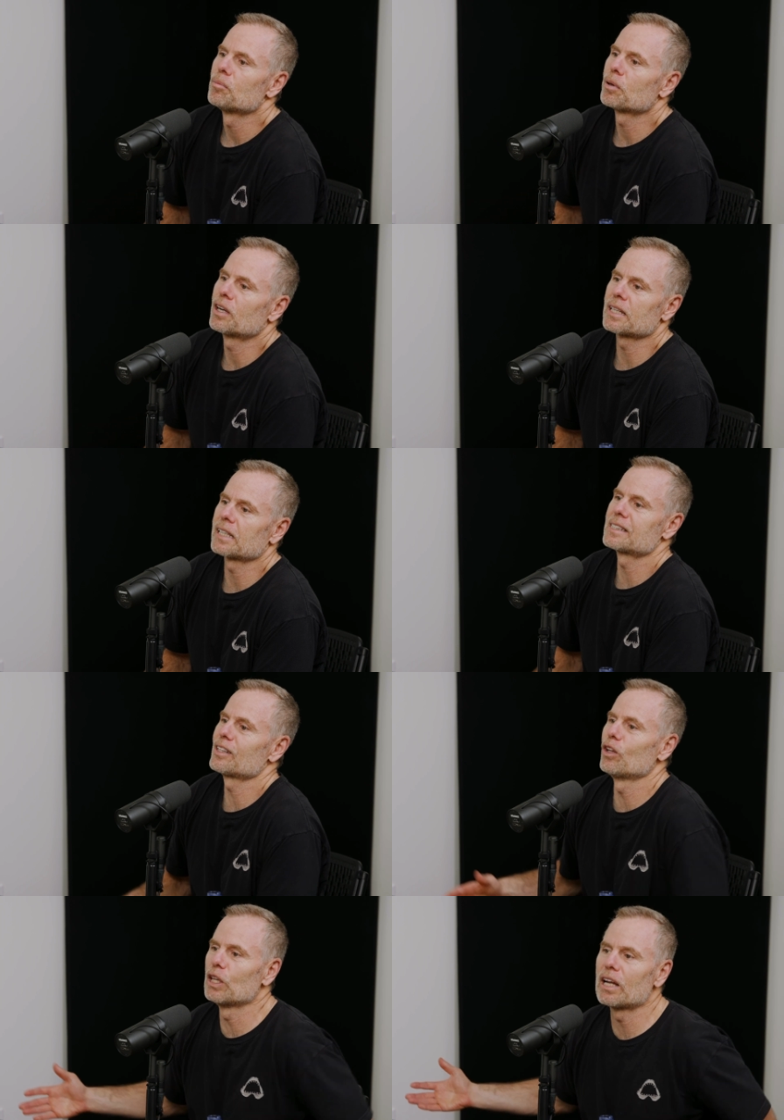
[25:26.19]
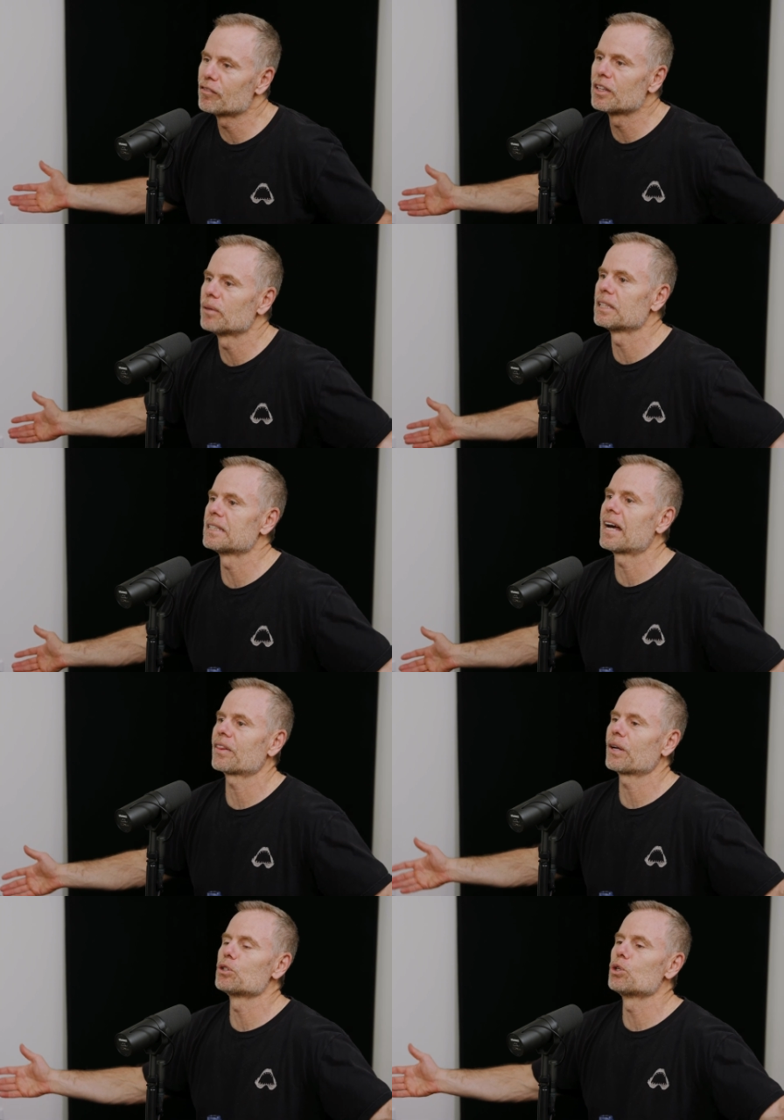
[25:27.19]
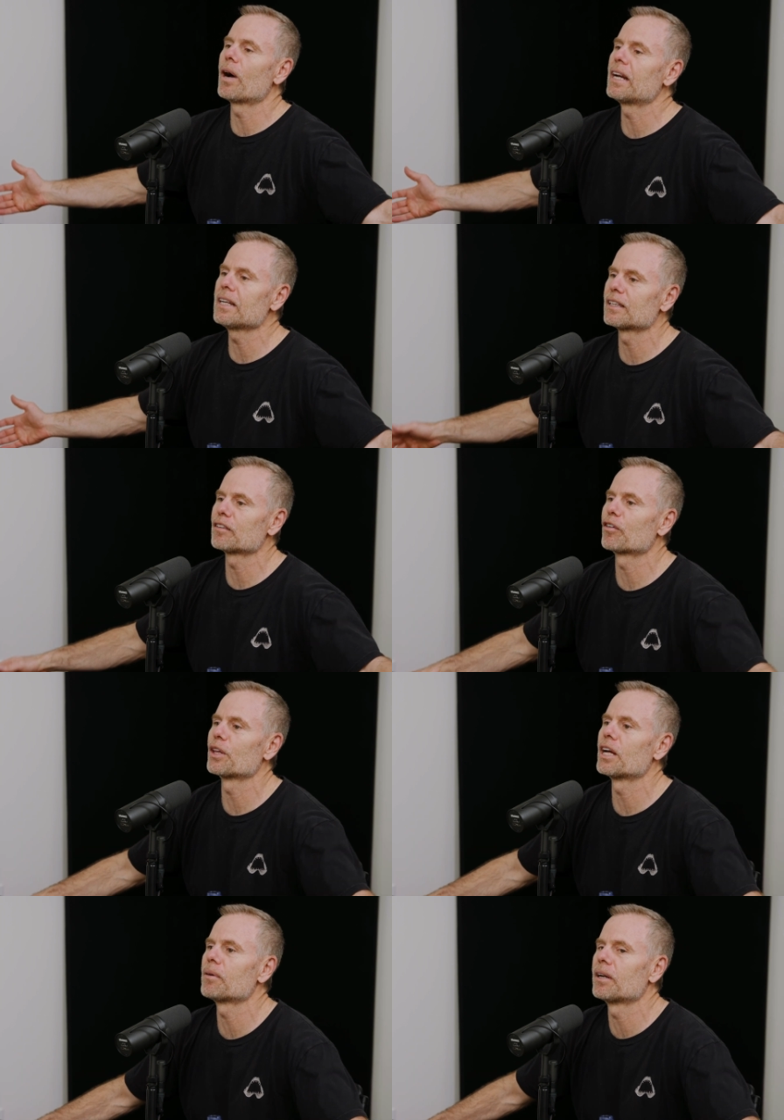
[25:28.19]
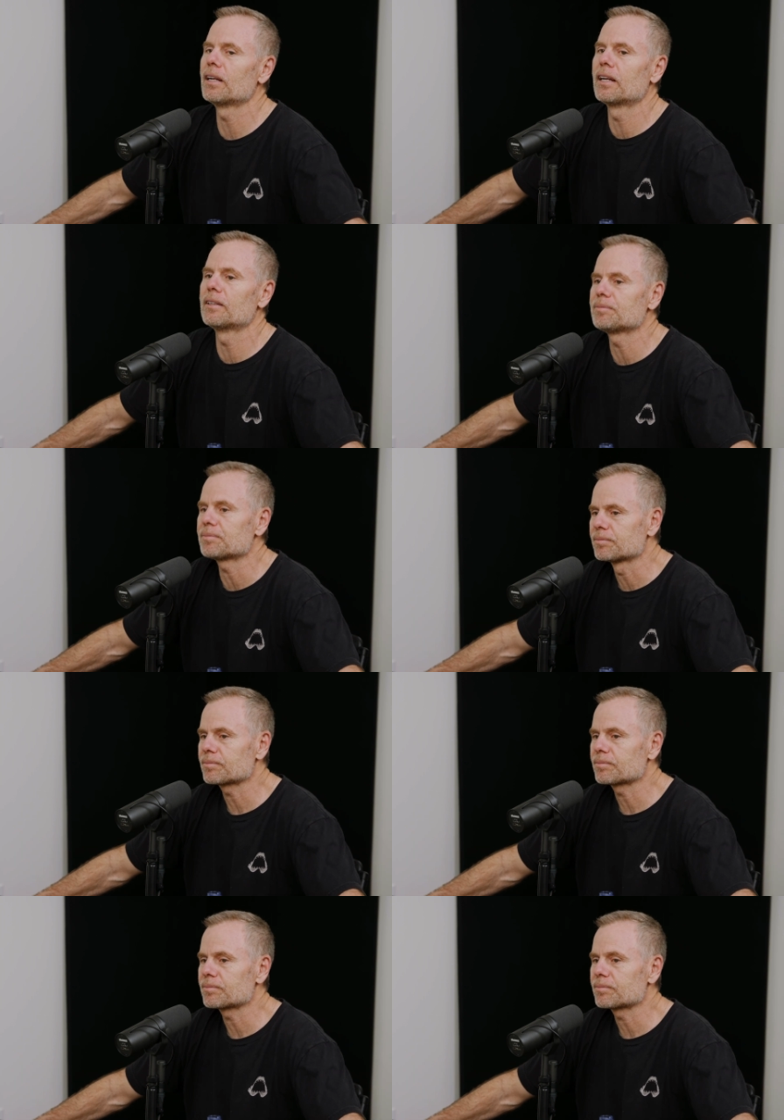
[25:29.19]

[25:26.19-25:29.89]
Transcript: because I still love them to death. I would do anything for them. And